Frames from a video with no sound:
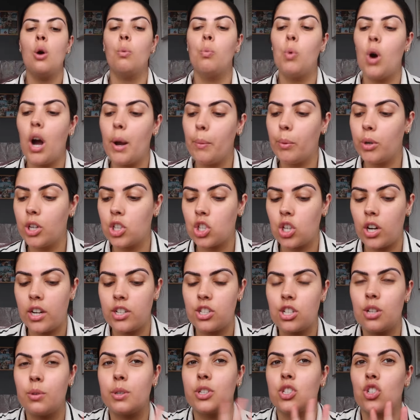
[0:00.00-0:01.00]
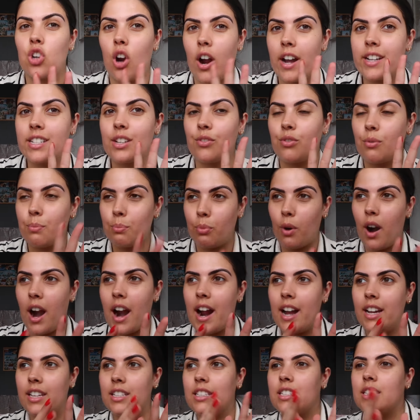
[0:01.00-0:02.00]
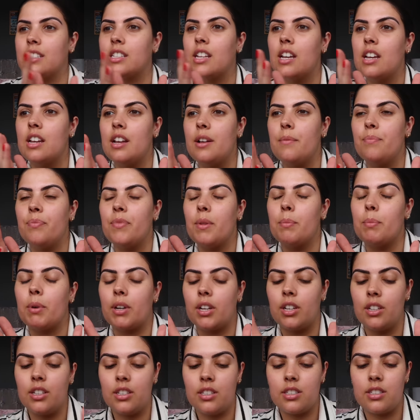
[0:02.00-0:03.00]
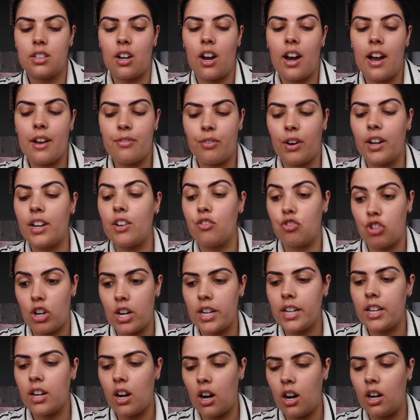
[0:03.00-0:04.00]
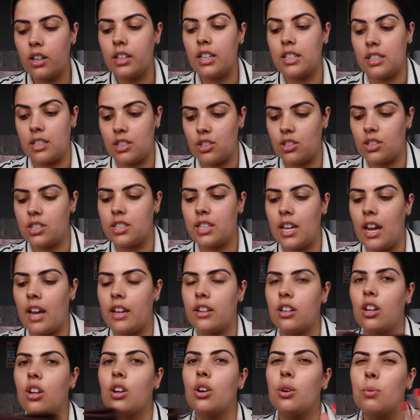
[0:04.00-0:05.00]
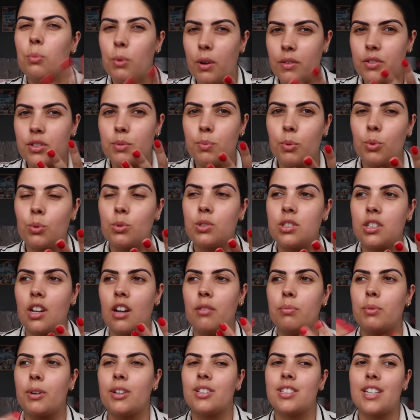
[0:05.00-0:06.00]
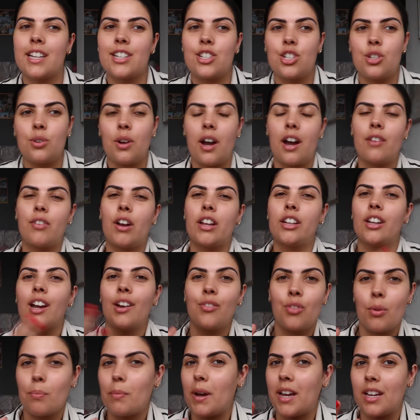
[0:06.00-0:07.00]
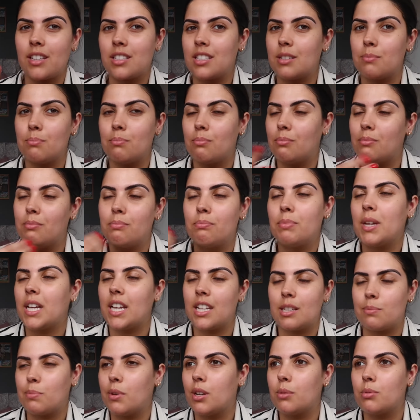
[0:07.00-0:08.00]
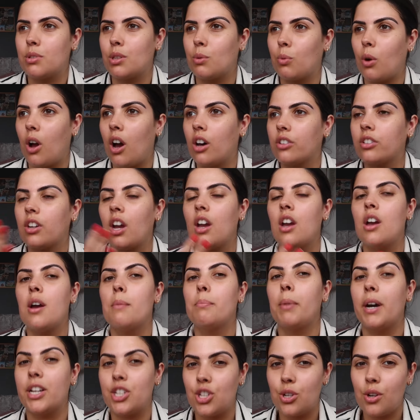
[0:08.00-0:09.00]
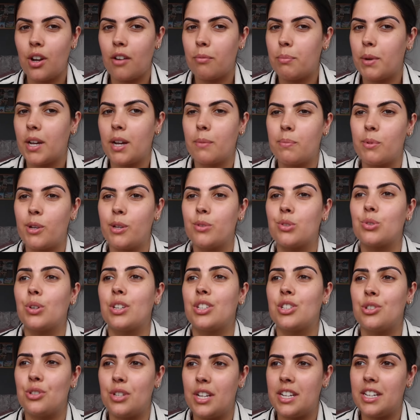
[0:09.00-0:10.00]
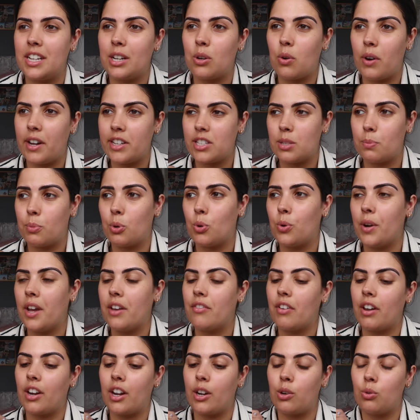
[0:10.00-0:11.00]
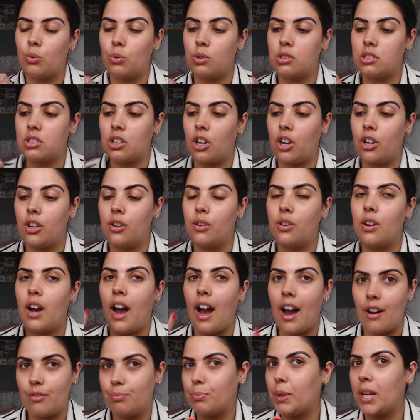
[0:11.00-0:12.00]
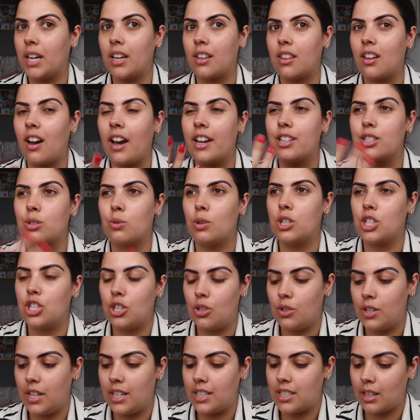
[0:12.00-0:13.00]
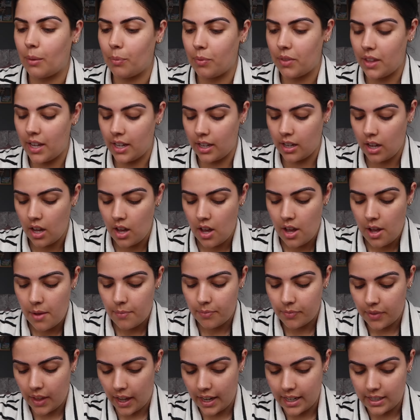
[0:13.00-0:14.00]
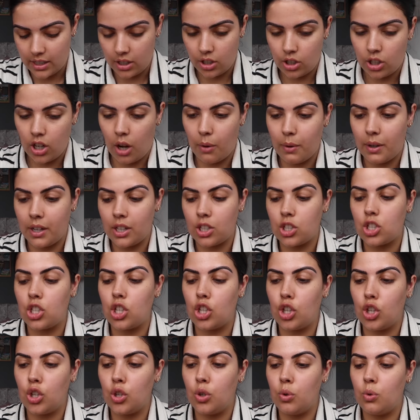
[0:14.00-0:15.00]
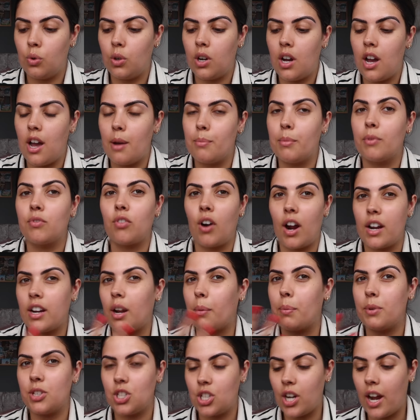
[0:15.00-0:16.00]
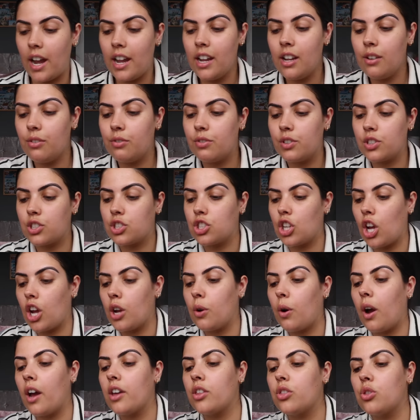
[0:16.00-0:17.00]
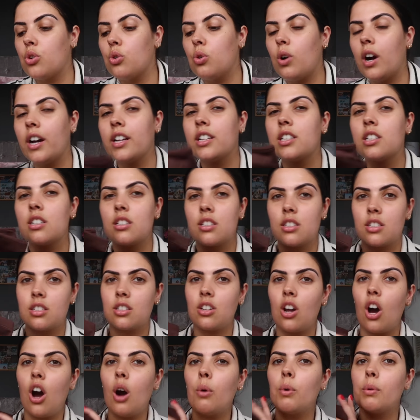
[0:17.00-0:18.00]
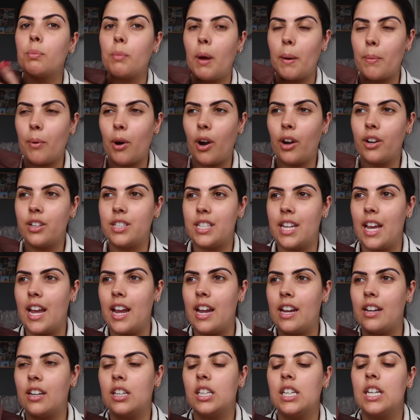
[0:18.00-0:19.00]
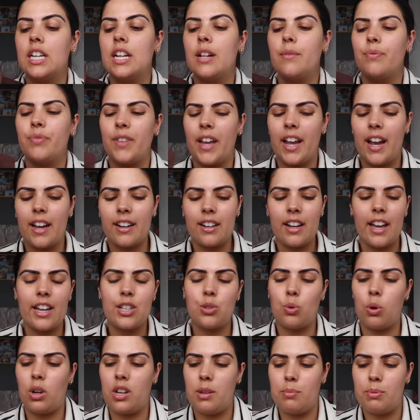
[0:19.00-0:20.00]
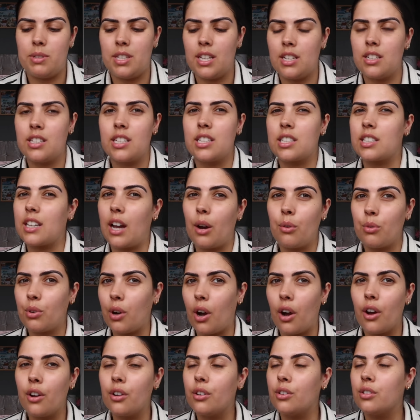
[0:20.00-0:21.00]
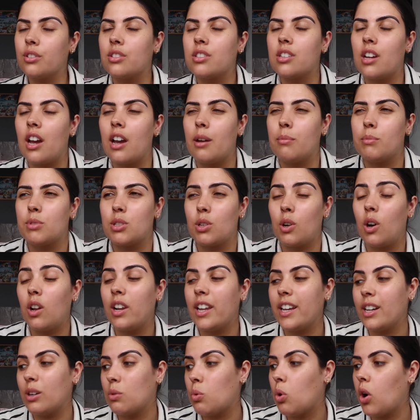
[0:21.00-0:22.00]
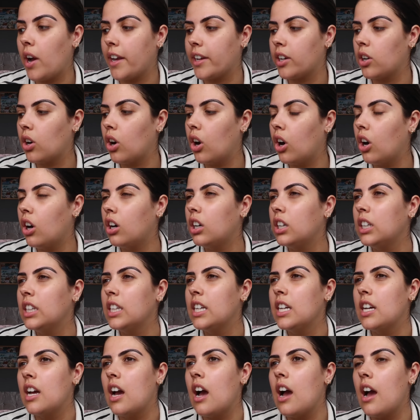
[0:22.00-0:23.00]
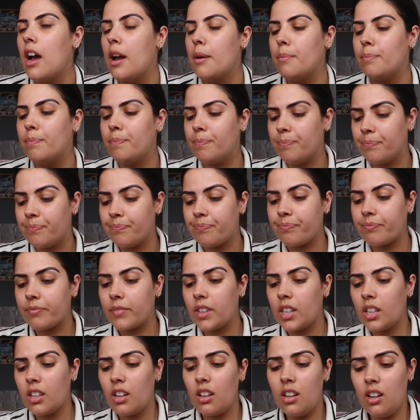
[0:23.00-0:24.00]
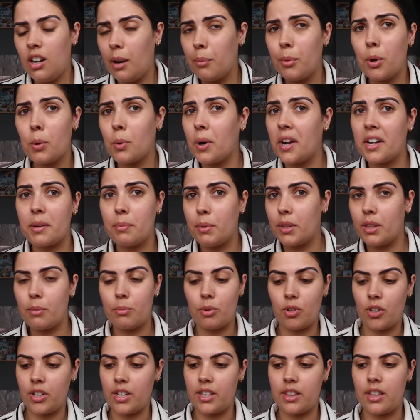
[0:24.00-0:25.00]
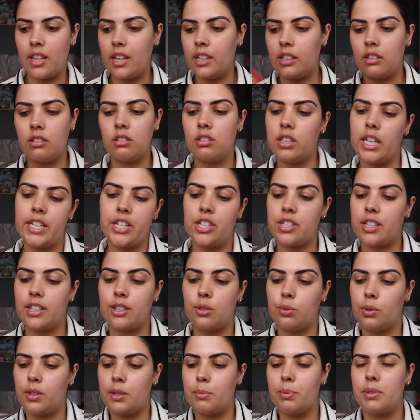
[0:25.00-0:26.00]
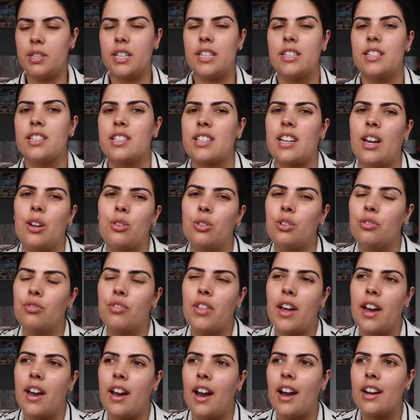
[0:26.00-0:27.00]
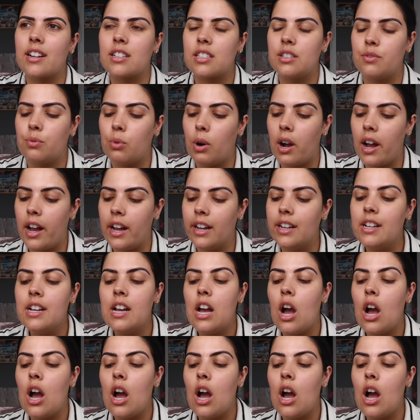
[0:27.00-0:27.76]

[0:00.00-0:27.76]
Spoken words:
what I want to try and do is try different brands, because I find it really hard, as I just said, with sports stuff, because I don't have the biggest boobs in the world, but I do have bigger boobs, so I do need it quite supportive, and I also have bigger thighs, so I do need something that isn't going to ride up and chafe. So I thought I'd start with MyProtein. They had like a 20% discount code, so I'll link what I got. I'm not working with them or anything. They just had a 20% discount off their activewear.